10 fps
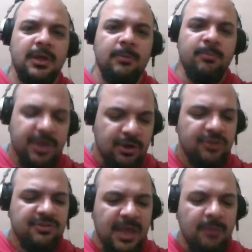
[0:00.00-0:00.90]

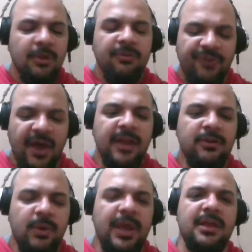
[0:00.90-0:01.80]
because they will find
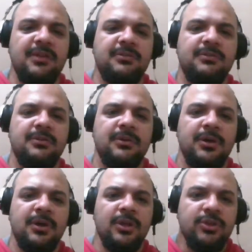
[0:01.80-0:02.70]
ways
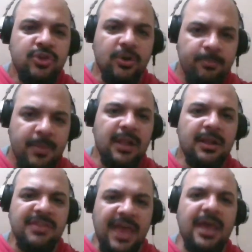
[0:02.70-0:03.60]
to milk
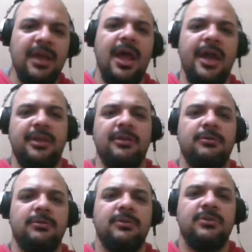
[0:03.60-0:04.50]
the hell out of you
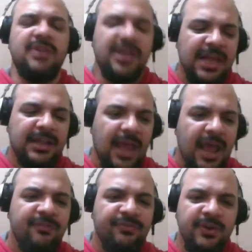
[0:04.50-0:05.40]
to get
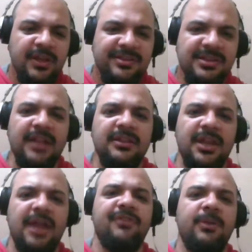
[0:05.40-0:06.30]
every cent and
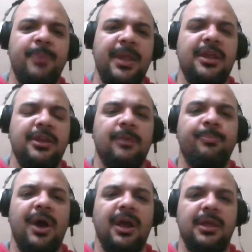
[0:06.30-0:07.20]
every penny in your
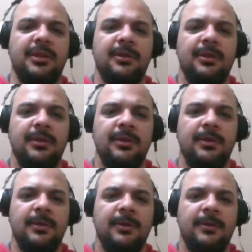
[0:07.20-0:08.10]
pocket.
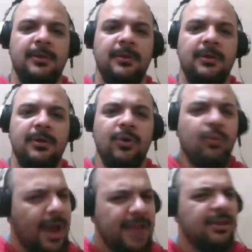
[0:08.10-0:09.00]

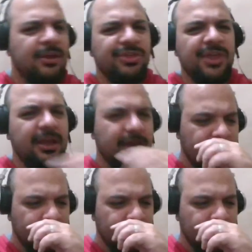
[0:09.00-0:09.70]
Why do you think